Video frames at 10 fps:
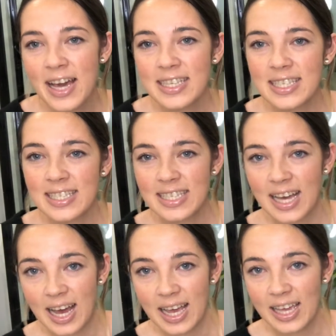since
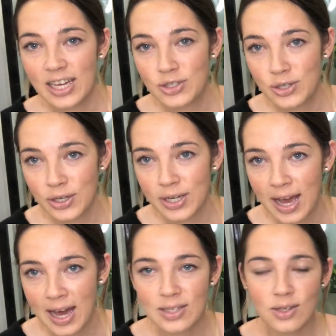I took it
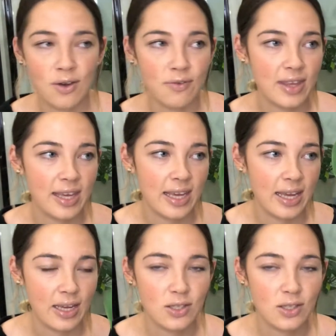out of the